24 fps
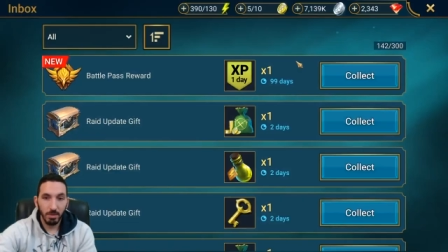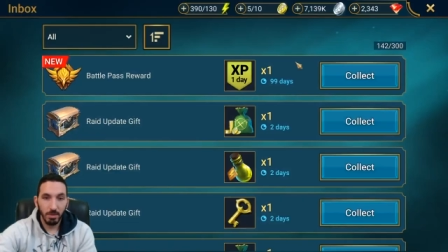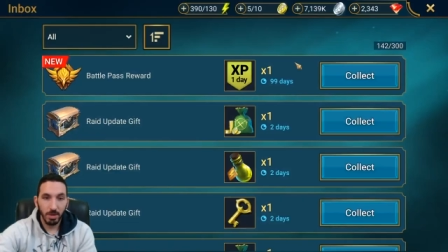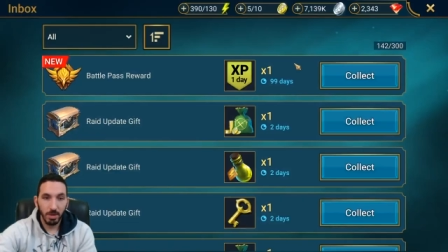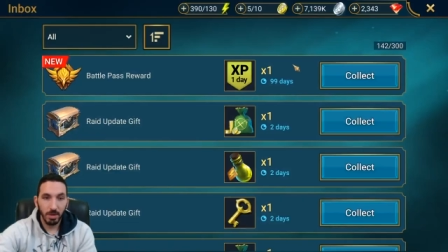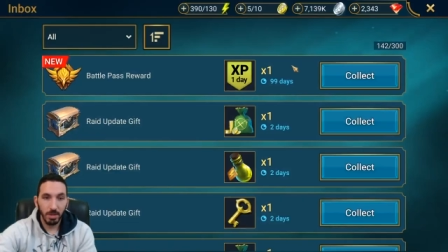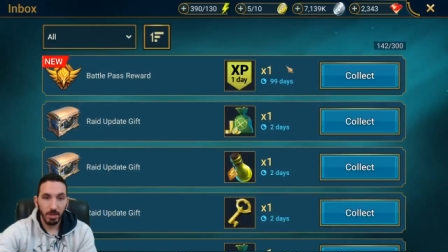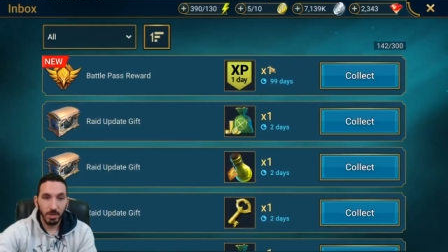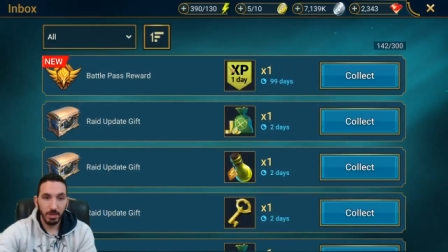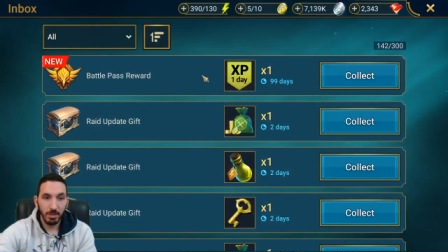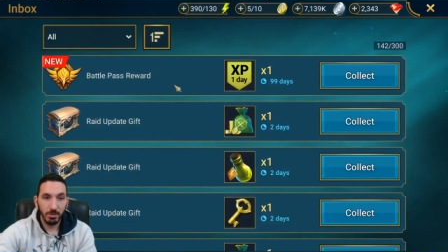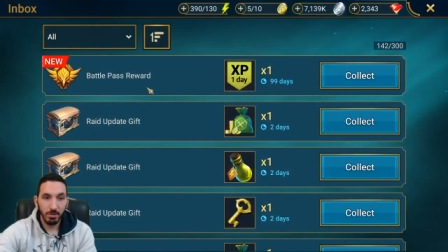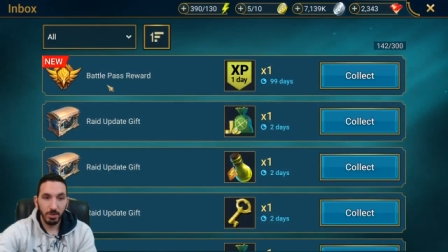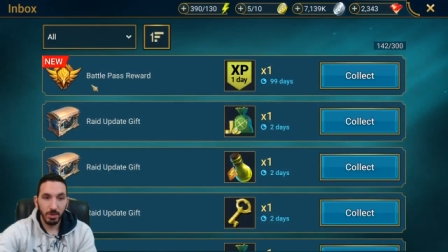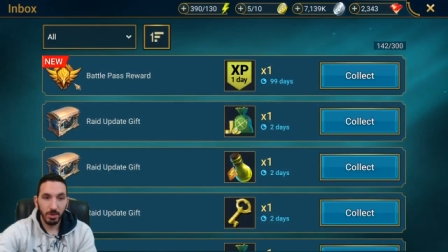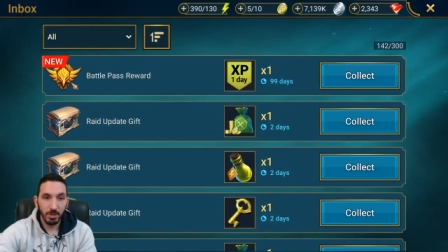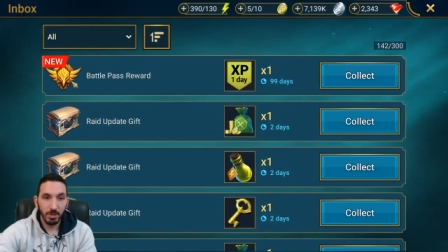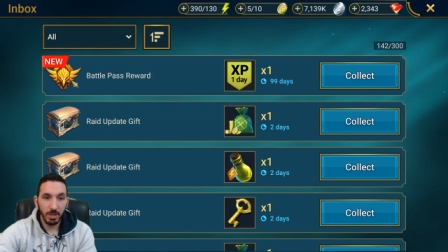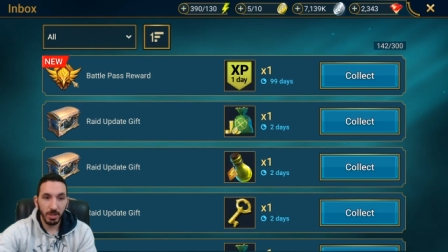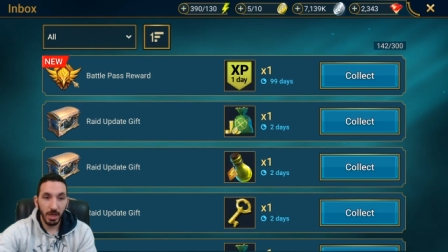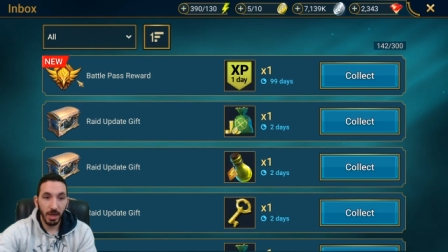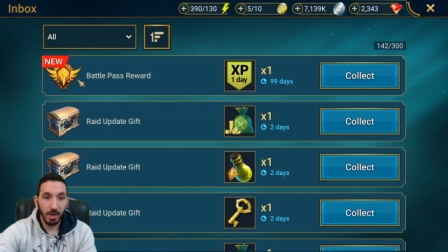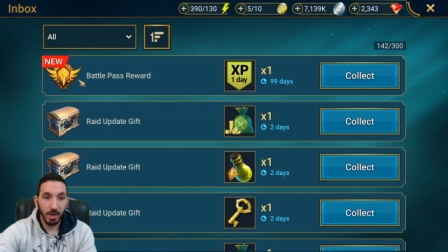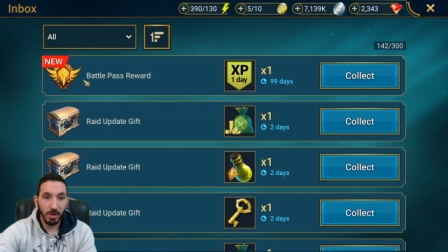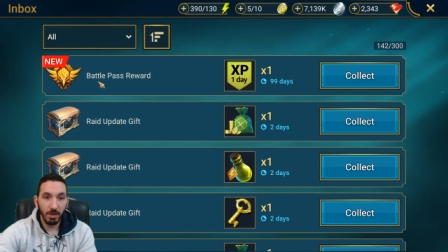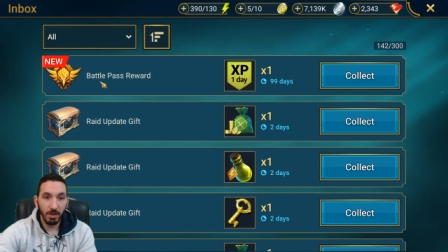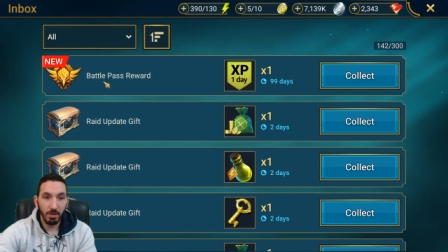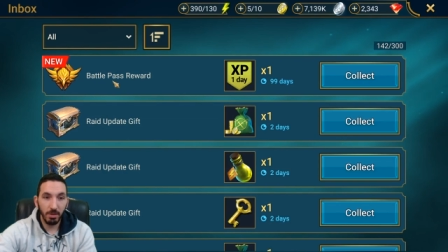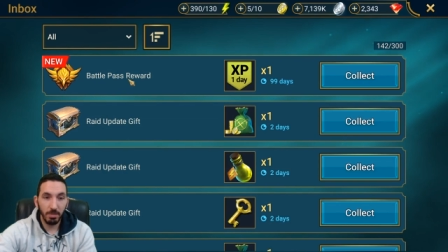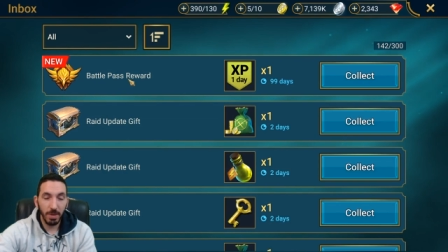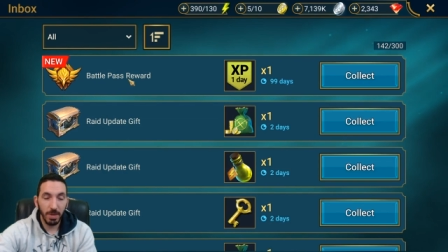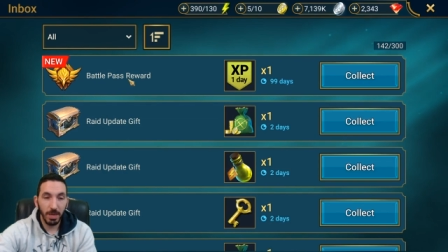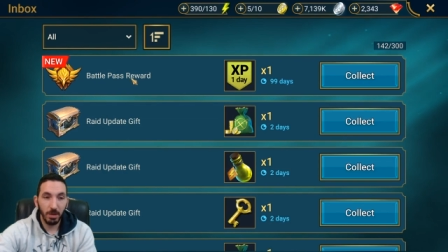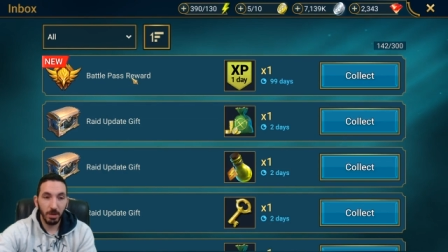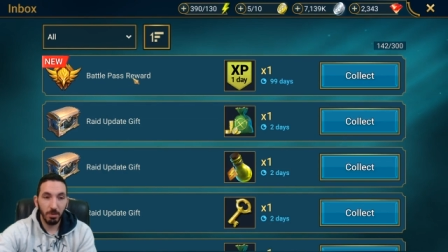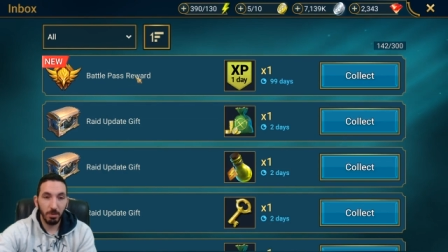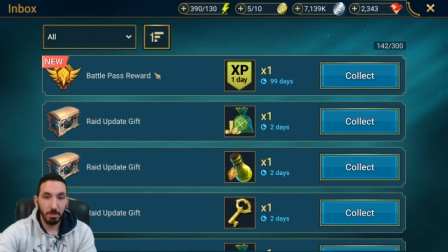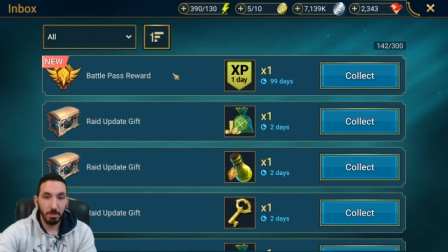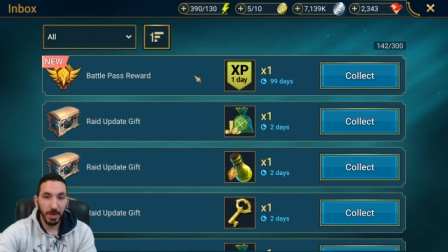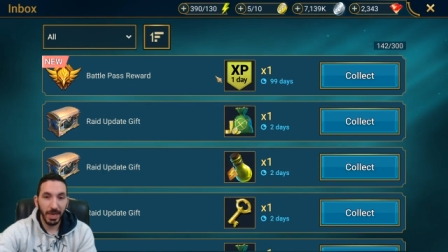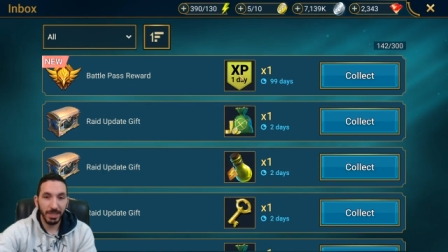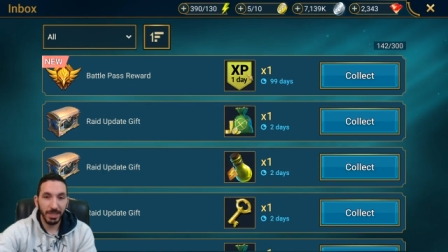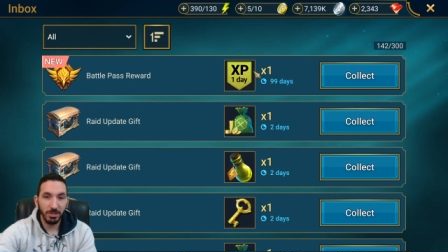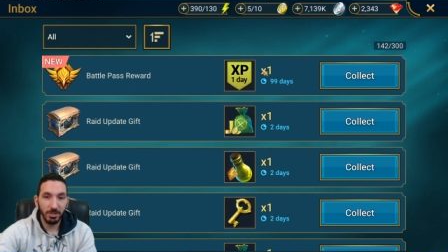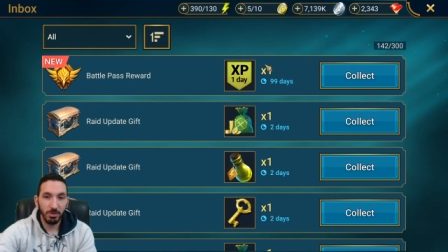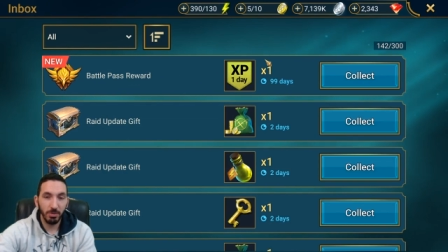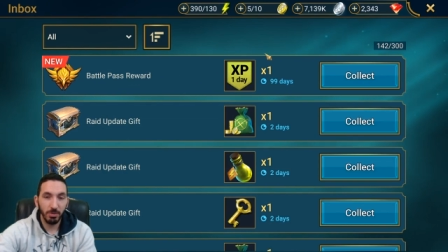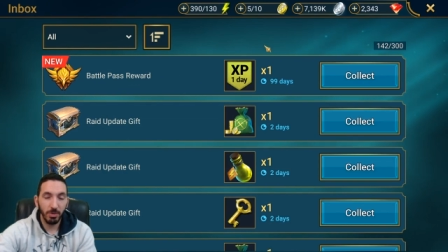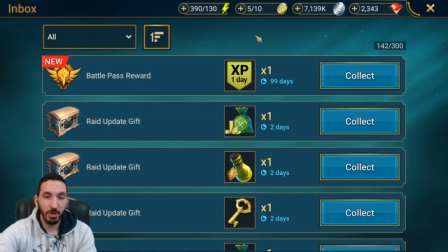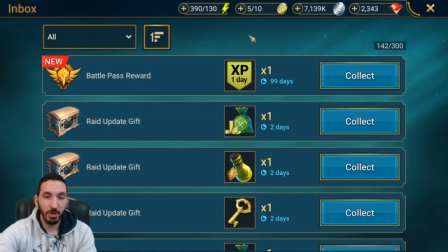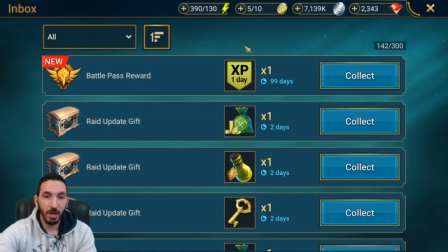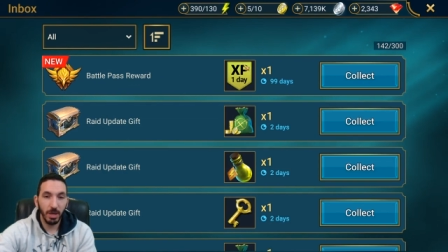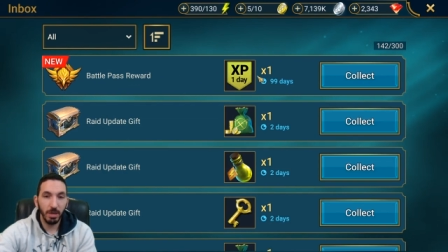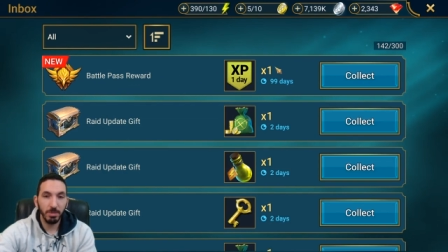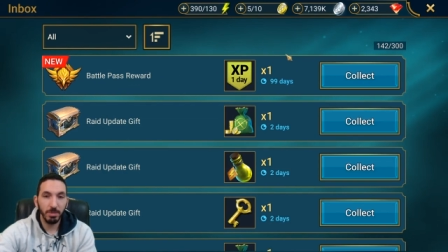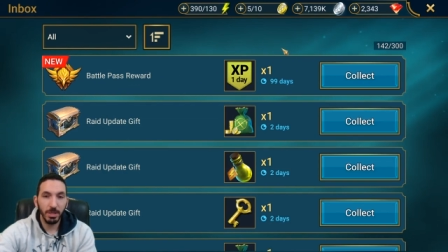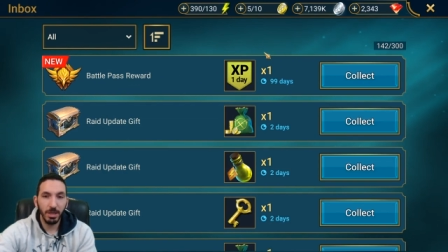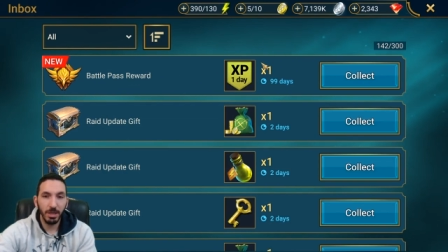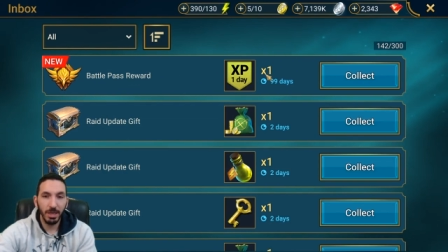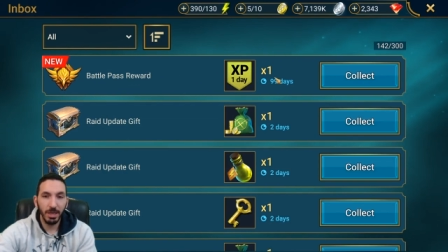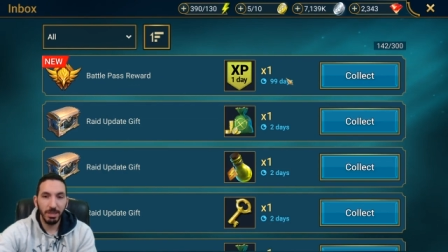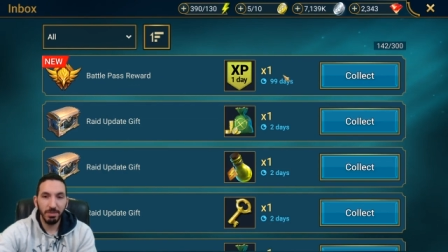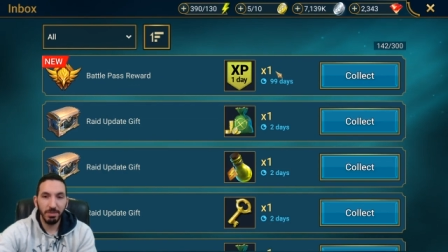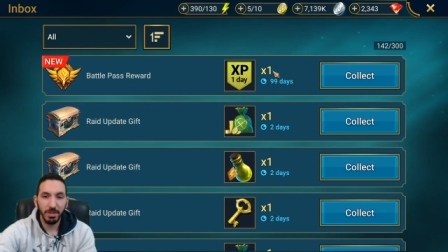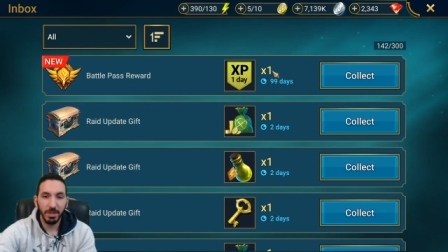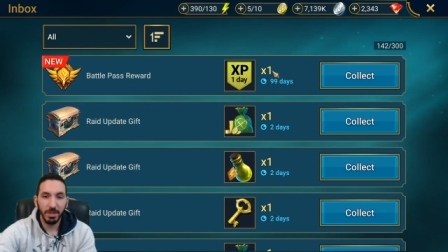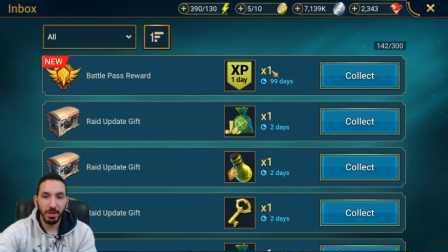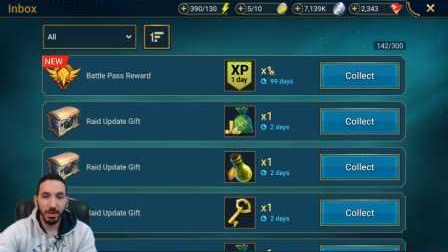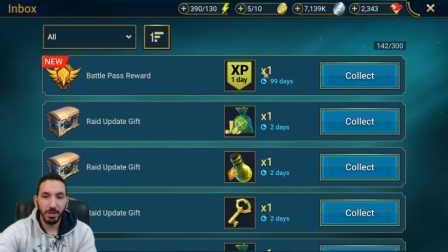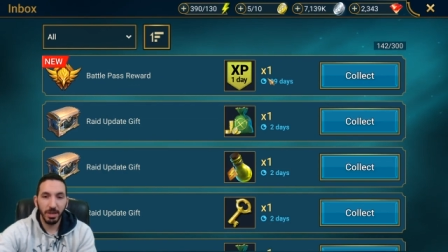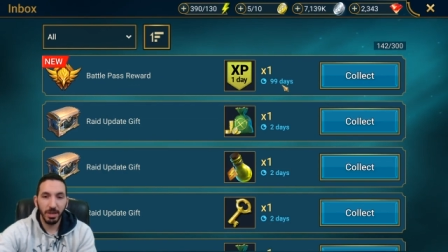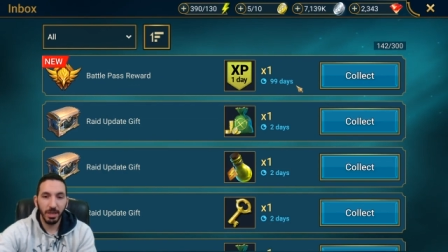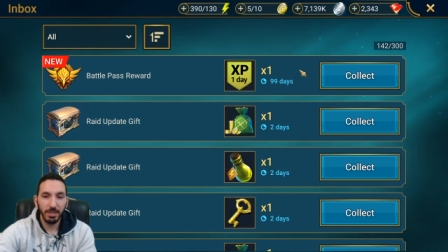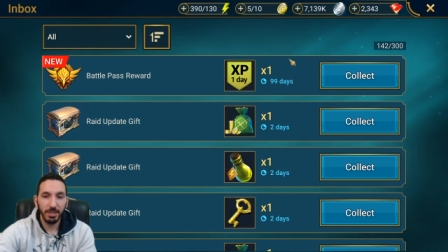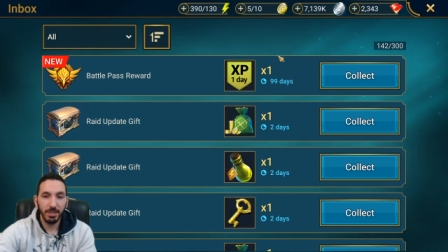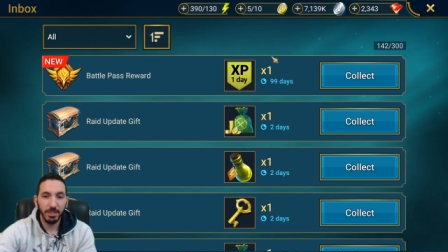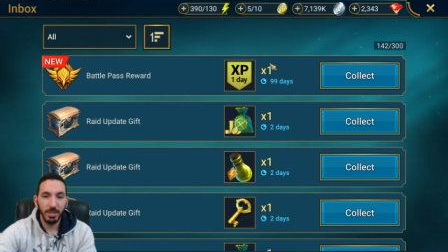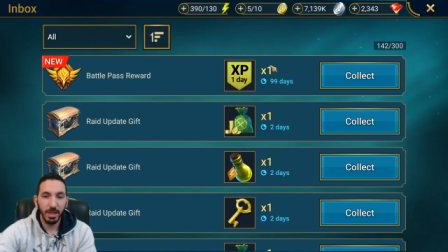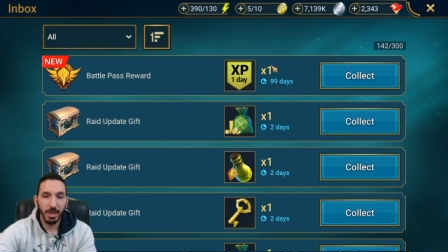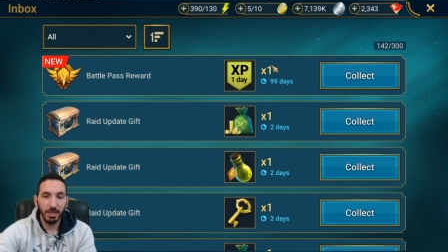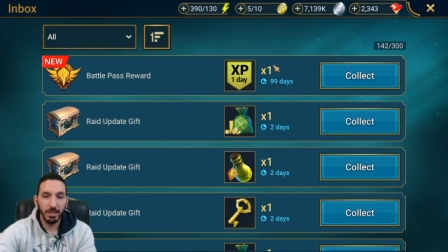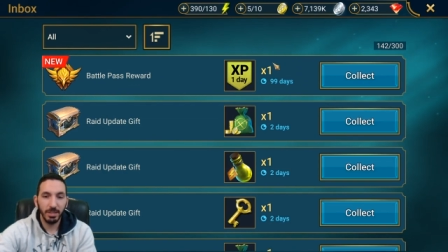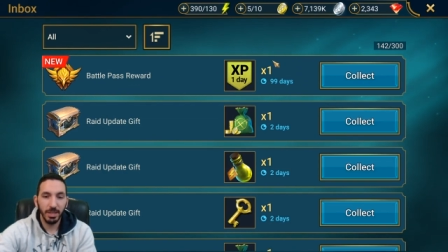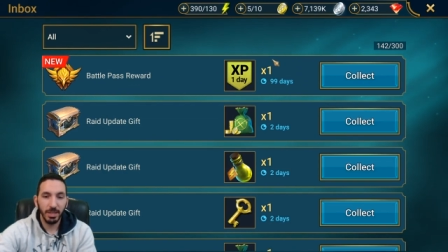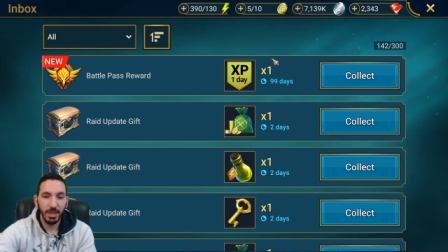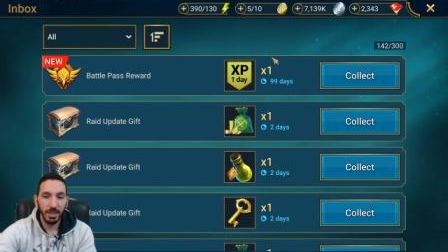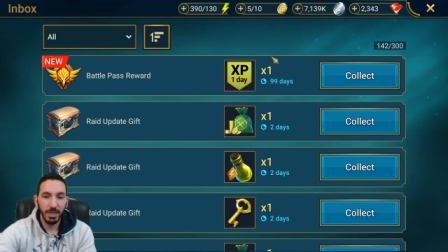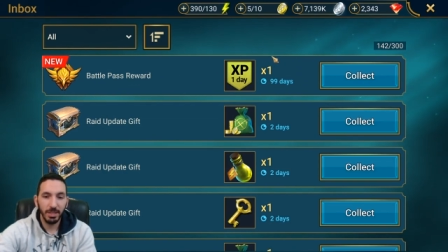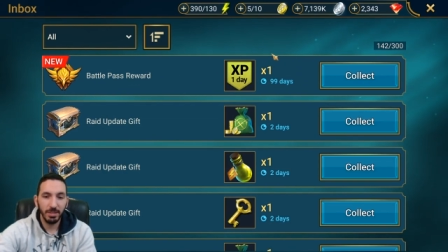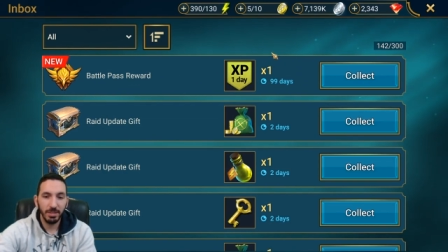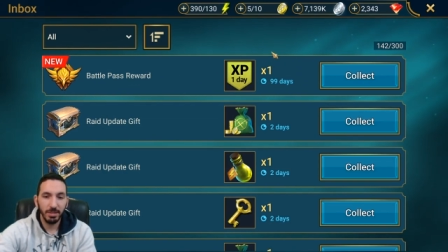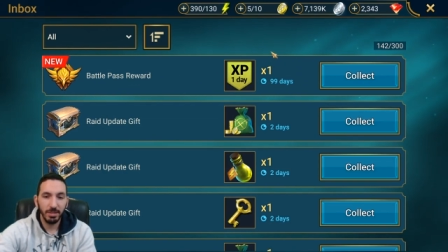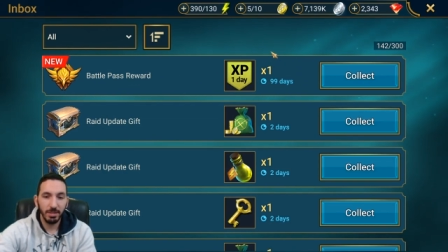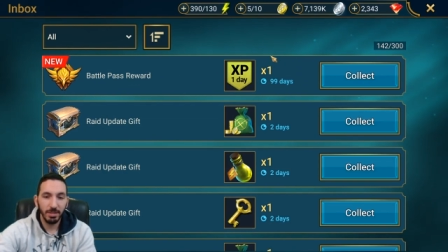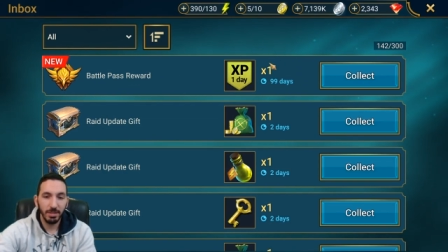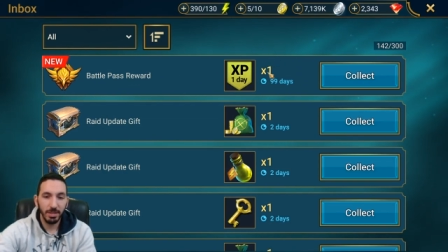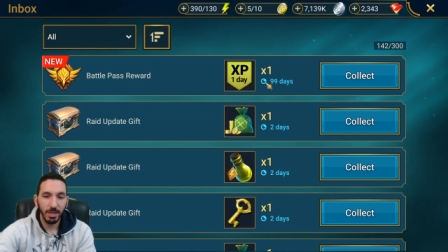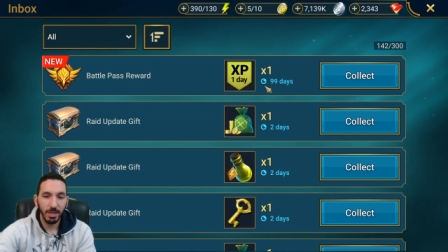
are these rewards? Oh, the battle pass reward. I'm gonna leave it there. 99 days.